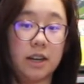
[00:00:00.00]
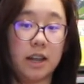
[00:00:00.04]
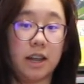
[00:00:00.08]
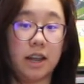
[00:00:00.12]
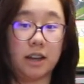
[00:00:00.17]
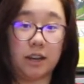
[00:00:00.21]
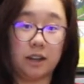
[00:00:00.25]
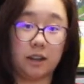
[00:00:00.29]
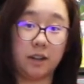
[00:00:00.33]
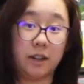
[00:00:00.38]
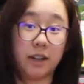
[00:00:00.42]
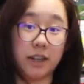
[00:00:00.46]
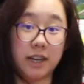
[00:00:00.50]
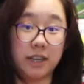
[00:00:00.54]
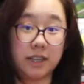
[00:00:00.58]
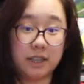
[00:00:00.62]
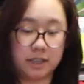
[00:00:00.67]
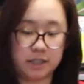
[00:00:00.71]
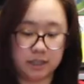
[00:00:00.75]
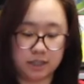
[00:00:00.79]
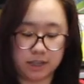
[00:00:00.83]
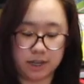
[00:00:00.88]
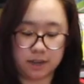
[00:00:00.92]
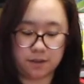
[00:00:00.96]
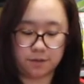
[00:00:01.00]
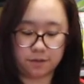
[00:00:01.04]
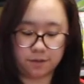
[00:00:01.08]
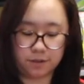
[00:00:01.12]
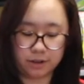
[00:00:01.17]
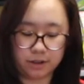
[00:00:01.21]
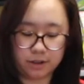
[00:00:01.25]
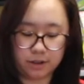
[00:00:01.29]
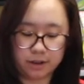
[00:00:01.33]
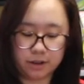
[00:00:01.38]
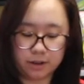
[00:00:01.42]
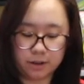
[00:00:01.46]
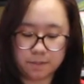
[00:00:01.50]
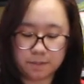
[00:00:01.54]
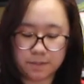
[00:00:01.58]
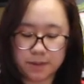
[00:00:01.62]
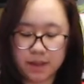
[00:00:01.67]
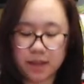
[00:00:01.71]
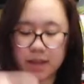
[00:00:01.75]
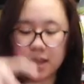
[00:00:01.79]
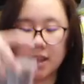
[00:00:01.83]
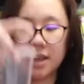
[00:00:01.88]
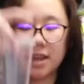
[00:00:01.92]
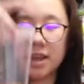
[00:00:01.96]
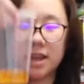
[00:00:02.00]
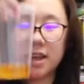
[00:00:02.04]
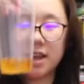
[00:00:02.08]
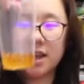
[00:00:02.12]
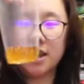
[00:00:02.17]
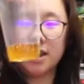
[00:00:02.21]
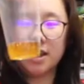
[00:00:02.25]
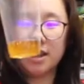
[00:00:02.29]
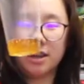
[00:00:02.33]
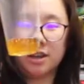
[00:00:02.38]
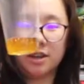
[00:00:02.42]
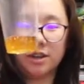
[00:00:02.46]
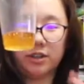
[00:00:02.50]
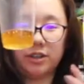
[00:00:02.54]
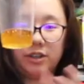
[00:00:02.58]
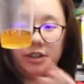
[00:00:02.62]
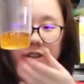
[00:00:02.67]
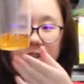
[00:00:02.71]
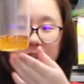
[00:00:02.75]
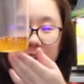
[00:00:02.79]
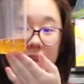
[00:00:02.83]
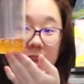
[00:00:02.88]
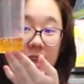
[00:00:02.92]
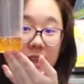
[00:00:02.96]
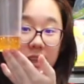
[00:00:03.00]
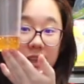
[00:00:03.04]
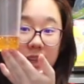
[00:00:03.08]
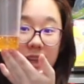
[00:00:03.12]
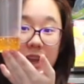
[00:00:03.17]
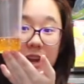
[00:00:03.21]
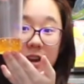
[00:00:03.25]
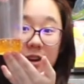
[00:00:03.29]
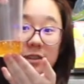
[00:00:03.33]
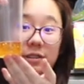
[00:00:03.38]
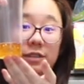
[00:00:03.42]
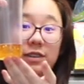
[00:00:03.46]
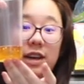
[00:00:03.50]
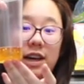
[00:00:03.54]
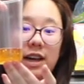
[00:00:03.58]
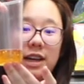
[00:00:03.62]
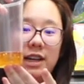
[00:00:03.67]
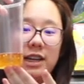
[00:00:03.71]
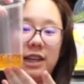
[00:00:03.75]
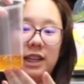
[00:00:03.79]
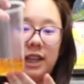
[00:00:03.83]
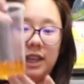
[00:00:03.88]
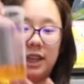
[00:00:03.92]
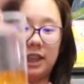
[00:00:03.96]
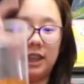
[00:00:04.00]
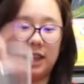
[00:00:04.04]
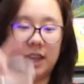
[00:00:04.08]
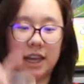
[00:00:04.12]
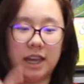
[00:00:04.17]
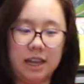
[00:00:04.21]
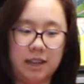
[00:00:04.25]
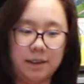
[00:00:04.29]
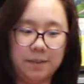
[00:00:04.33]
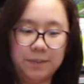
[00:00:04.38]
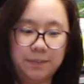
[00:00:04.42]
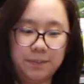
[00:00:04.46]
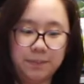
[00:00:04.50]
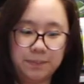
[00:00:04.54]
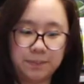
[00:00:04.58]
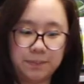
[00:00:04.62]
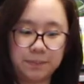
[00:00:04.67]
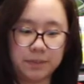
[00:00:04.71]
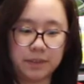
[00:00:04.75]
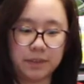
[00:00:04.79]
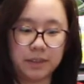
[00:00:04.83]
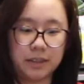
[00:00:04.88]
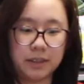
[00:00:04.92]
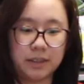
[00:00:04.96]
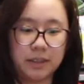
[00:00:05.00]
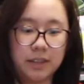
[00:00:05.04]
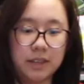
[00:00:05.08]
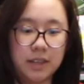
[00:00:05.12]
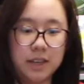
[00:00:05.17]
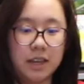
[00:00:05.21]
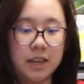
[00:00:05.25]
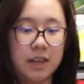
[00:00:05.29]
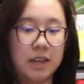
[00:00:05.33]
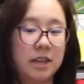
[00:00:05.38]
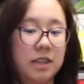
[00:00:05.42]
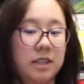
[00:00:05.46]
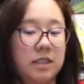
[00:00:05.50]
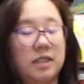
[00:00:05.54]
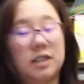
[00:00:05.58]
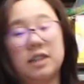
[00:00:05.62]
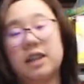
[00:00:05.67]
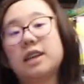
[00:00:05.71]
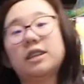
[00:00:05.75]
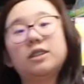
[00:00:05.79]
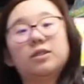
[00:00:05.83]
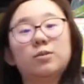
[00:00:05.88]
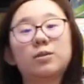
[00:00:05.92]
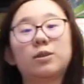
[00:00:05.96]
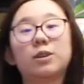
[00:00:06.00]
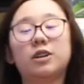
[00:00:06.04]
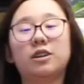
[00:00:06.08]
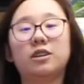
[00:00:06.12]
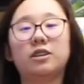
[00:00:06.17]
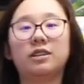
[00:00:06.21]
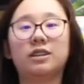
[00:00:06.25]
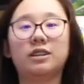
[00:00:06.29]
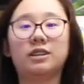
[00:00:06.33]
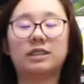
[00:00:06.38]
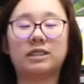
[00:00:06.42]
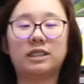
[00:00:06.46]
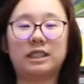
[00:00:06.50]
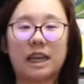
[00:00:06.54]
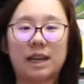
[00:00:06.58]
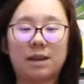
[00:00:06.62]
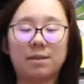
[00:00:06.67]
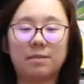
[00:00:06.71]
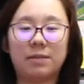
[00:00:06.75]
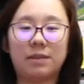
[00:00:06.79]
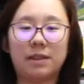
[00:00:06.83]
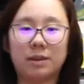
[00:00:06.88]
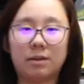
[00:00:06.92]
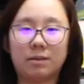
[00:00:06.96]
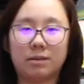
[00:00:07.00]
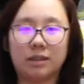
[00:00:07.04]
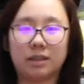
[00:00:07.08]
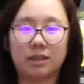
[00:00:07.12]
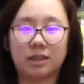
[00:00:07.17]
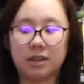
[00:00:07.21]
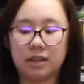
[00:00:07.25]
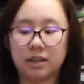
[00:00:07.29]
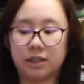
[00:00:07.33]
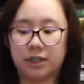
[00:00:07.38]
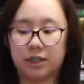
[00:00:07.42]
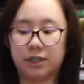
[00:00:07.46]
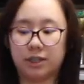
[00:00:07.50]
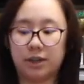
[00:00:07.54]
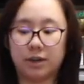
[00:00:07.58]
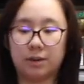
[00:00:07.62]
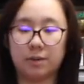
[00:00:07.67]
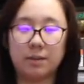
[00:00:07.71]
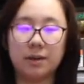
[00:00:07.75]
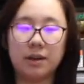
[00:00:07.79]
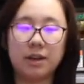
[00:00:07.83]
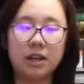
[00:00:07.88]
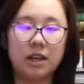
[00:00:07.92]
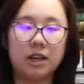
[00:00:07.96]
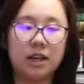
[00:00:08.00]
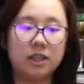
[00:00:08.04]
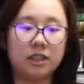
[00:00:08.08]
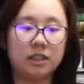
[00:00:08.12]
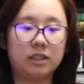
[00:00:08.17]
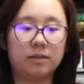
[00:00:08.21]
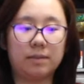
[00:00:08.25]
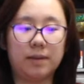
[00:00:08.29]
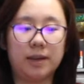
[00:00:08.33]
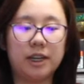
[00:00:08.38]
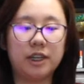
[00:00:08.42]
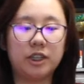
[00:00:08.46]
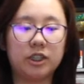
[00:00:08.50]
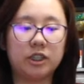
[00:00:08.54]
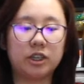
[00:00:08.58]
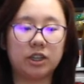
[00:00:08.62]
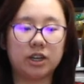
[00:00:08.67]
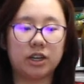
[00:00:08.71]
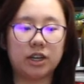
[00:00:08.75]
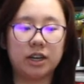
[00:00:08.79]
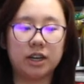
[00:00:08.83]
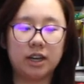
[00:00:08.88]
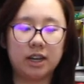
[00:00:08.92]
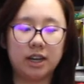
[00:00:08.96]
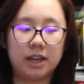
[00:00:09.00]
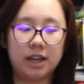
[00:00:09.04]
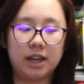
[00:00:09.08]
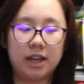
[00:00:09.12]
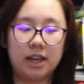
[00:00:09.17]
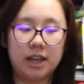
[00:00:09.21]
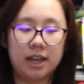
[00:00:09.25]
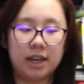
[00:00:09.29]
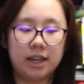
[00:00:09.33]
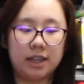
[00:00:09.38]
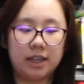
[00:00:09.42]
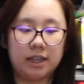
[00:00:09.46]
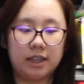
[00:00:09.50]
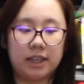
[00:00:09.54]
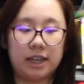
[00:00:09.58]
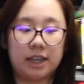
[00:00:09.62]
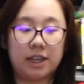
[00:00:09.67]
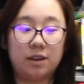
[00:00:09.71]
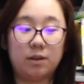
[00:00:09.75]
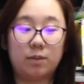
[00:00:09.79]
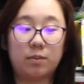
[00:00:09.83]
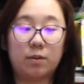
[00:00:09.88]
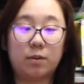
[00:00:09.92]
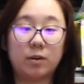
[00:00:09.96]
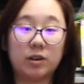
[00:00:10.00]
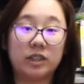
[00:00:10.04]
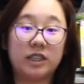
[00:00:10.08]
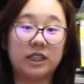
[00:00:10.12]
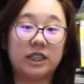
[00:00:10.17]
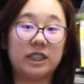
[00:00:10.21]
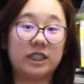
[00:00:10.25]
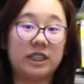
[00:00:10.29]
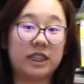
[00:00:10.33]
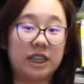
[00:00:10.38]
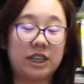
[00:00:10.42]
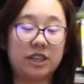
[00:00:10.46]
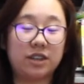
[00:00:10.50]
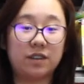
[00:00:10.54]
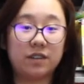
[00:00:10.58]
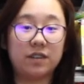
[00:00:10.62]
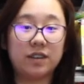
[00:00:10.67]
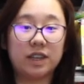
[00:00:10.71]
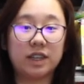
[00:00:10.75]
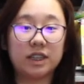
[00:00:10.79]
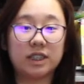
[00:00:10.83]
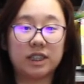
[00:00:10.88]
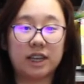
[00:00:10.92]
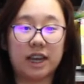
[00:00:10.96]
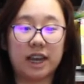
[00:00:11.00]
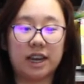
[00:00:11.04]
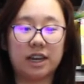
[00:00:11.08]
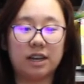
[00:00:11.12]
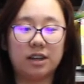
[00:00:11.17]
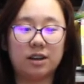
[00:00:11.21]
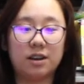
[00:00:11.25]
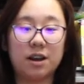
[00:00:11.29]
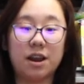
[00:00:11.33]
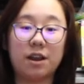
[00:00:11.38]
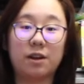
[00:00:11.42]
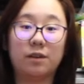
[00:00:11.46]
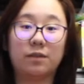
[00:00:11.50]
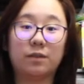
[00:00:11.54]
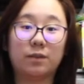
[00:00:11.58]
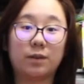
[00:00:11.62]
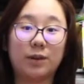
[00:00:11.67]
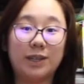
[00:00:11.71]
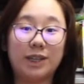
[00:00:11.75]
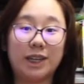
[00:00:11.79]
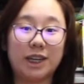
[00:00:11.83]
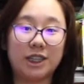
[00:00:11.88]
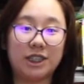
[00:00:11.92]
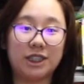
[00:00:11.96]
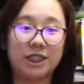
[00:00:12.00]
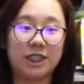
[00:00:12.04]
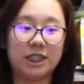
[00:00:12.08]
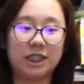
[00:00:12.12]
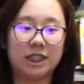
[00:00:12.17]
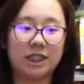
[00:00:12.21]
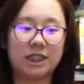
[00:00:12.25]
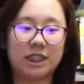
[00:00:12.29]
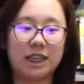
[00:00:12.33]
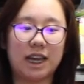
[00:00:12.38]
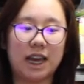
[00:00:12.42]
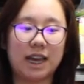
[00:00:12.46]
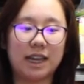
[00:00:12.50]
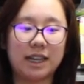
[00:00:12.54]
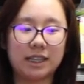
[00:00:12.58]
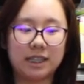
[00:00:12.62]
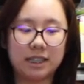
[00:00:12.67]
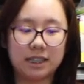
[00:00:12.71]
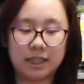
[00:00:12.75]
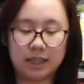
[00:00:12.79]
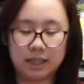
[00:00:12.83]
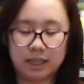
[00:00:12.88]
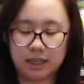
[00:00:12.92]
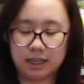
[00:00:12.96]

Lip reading: and you let it sit for a little bit, you should see a layer of honey like that. So next we're going to do the same thing with dish soap. So make sure that you pour into the center of the container and avoid touching the sides.